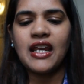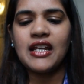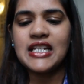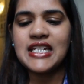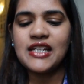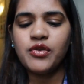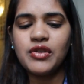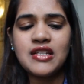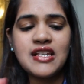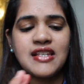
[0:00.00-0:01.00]
and I'll tell you,
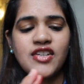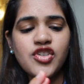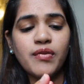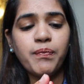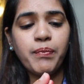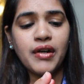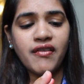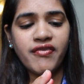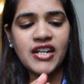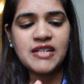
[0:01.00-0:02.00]
this is such a
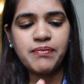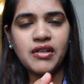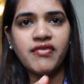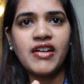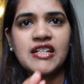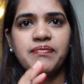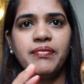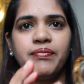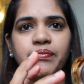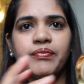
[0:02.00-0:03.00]
perfect
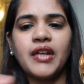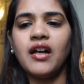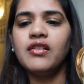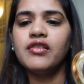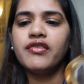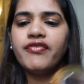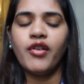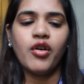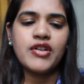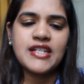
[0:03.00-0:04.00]
color
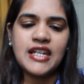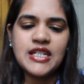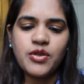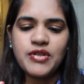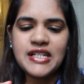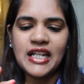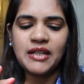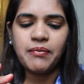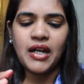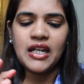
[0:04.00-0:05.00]
for skin tones
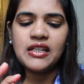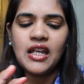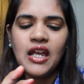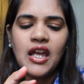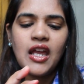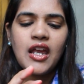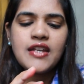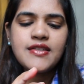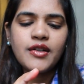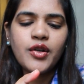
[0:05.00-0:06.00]
like mine.
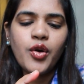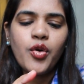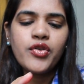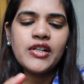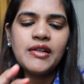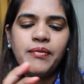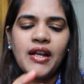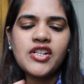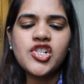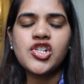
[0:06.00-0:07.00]
It's a coral
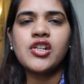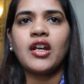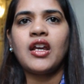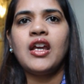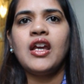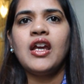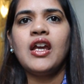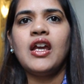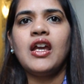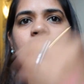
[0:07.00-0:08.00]
blush,
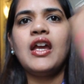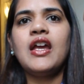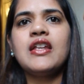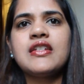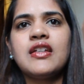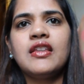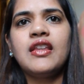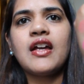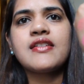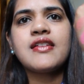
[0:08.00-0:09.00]
and
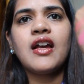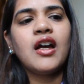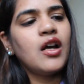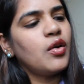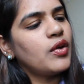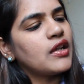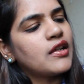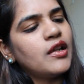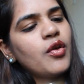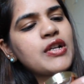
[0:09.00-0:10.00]
that's how
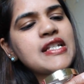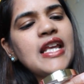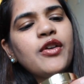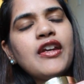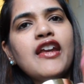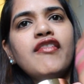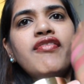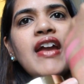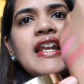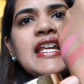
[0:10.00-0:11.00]
it looks like. You can
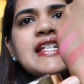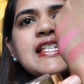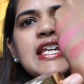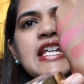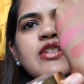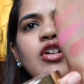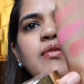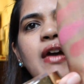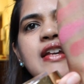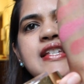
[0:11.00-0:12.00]
fairly see it
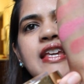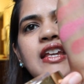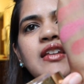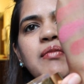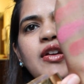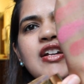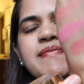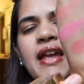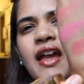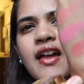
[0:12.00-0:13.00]
on my skin
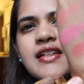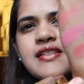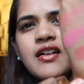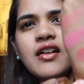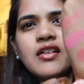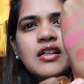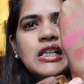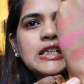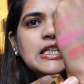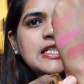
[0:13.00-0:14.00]
because my hands are
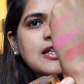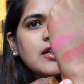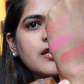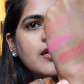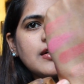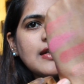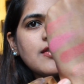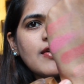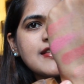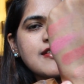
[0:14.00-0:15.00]
a little darker
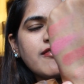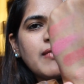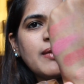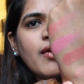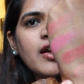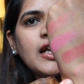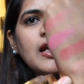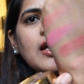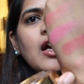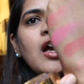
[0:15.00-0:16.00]
than the rest of my
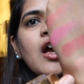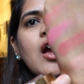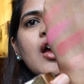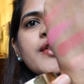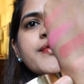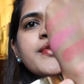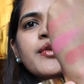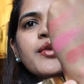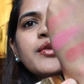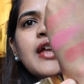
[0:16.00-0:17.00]
body.
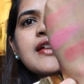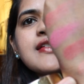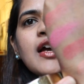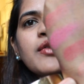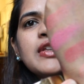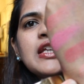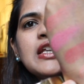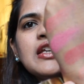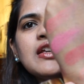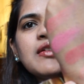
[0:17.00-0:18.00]
So that's how
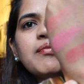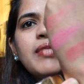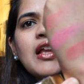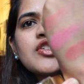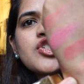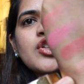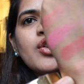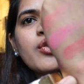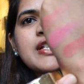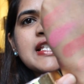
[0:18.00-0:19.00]
the blush
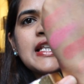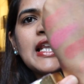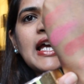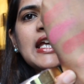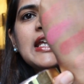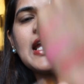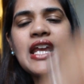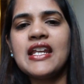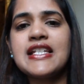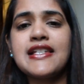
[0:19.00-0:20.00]
looks like,
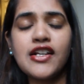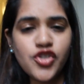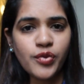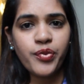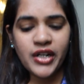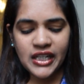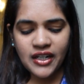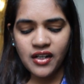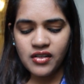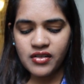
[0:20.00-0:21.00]
and it's such a pretty
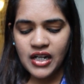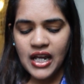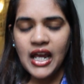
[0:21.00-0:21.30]
color.